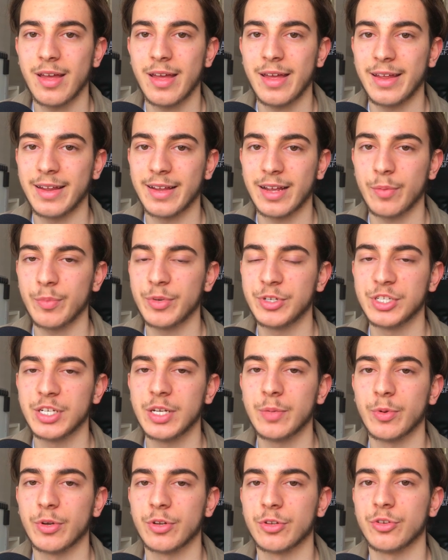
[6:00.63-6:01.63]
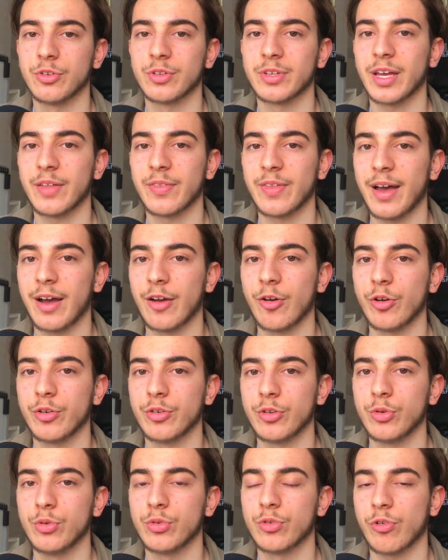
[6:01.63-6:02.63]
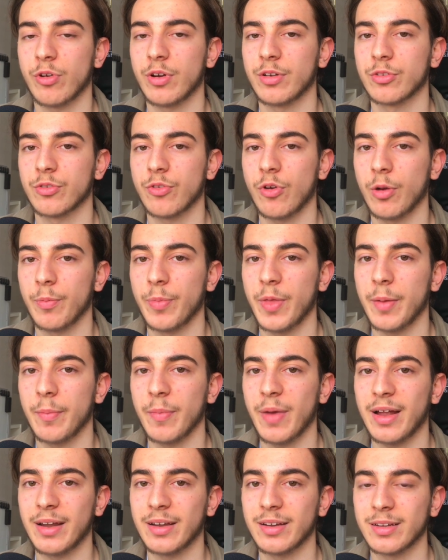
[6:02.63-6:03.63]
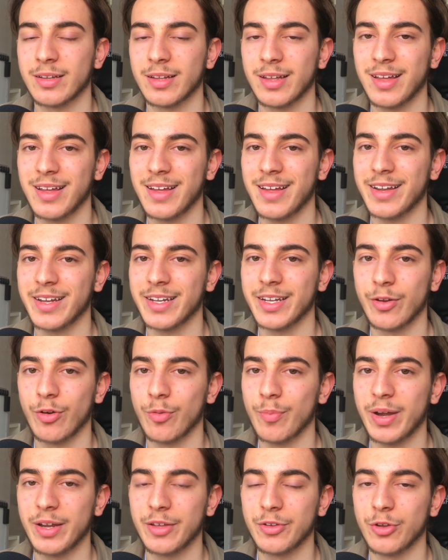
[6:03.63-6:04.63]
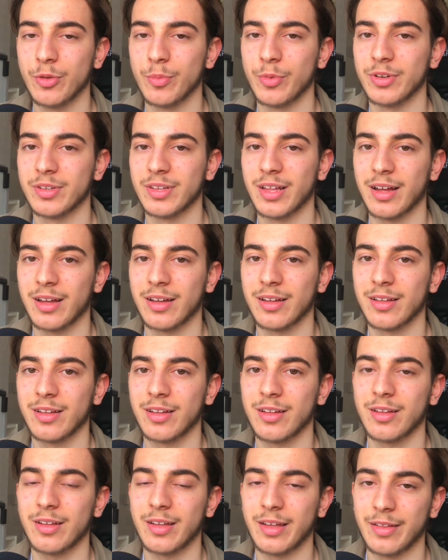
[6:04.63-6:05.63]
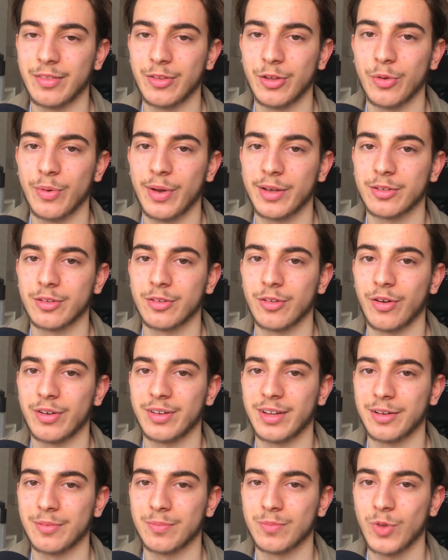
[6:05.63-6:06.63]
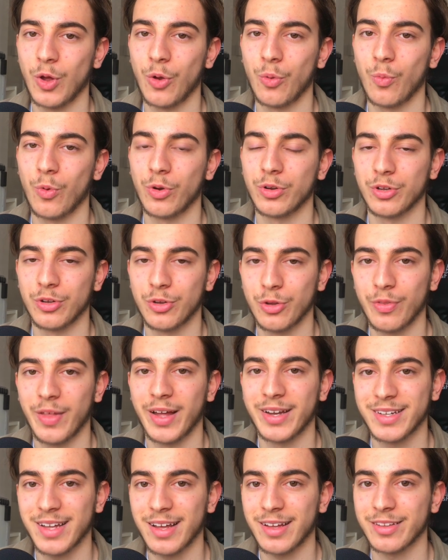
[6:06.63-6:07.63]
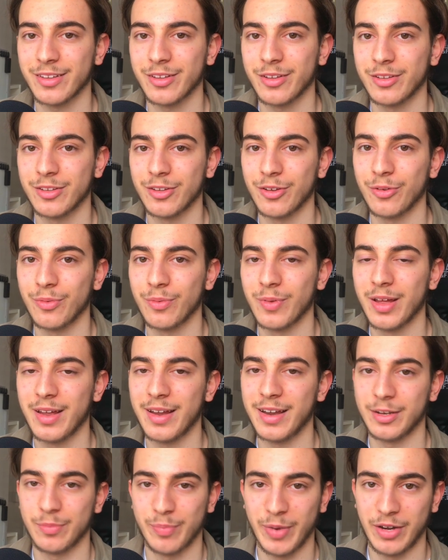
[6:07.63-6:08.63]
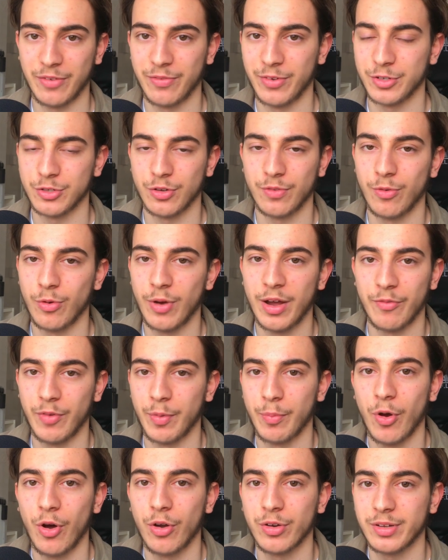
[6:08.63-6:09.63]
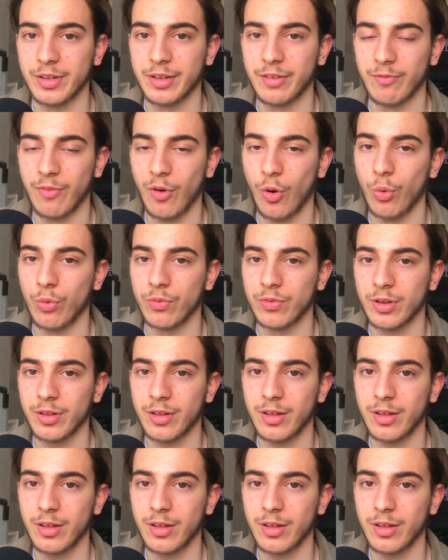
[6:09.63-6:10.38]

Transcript: It can be cheaper to just get the A I to transcribe them, and there are many humans that in U X design that don't want to do that task, so it's beneficial for every party involved.